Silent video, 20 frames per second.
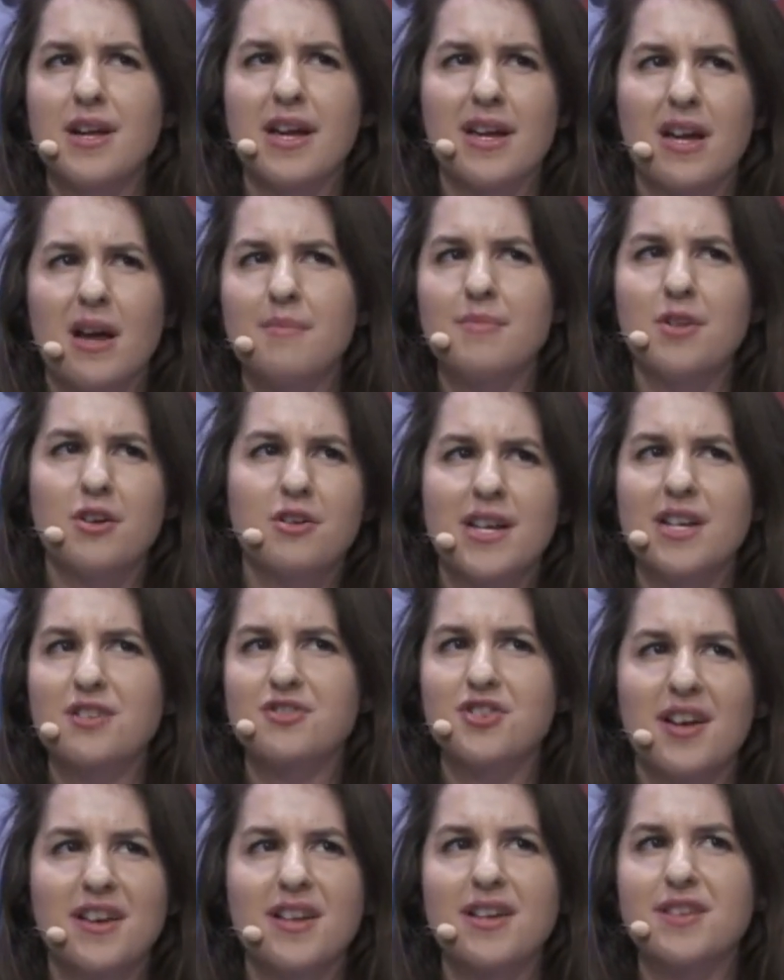Like, I'm learning
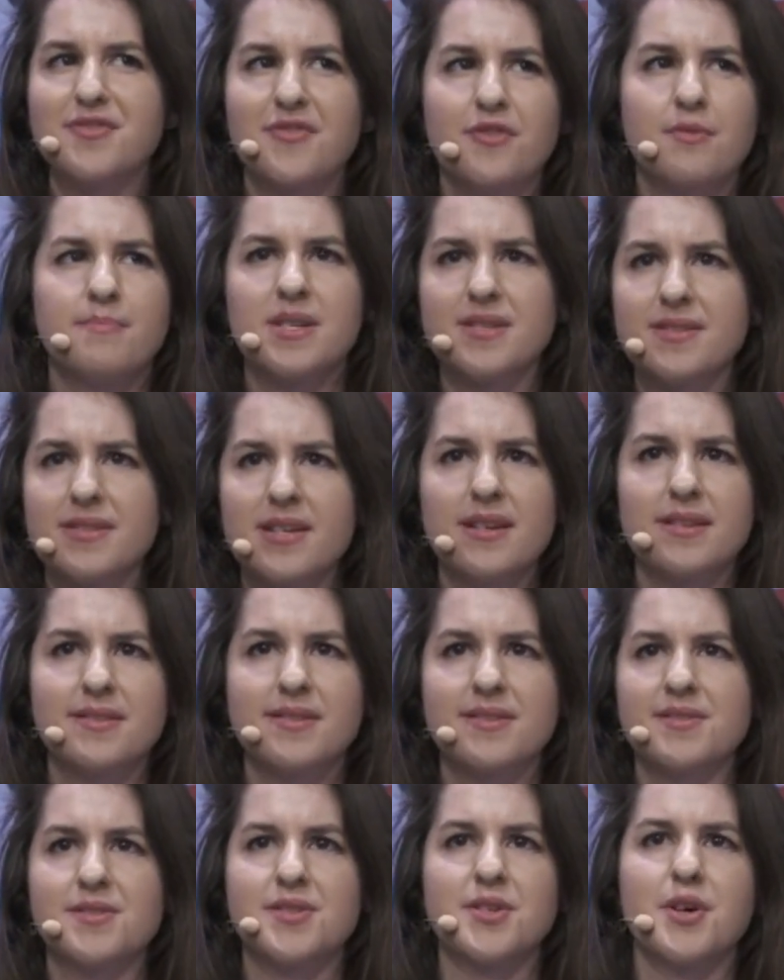Chinese for
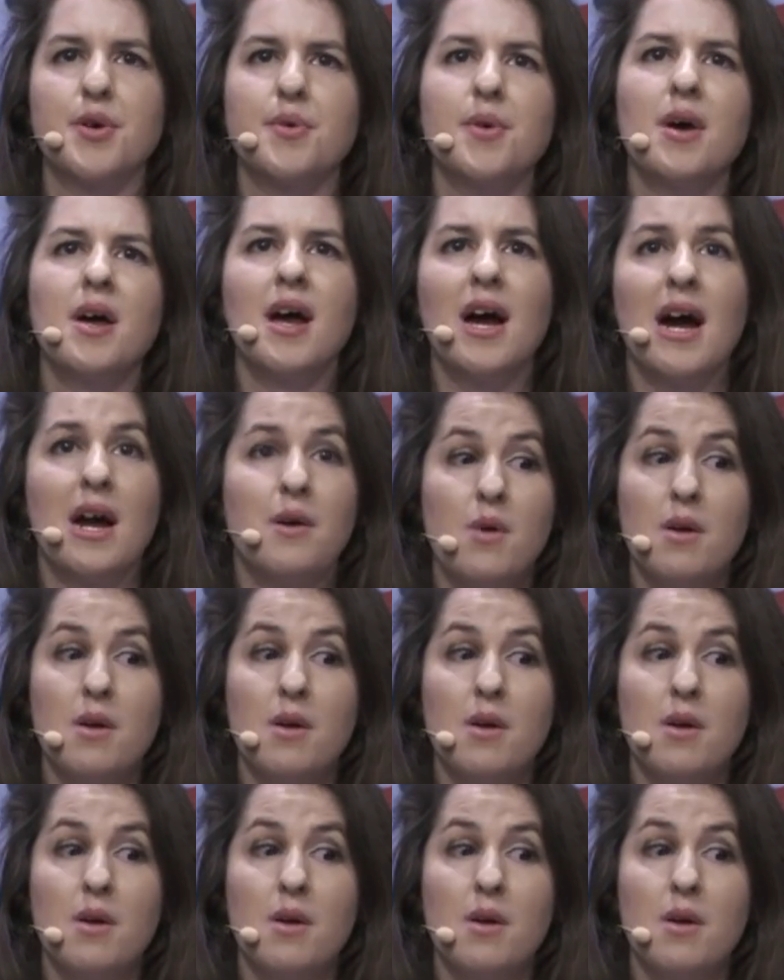business, so I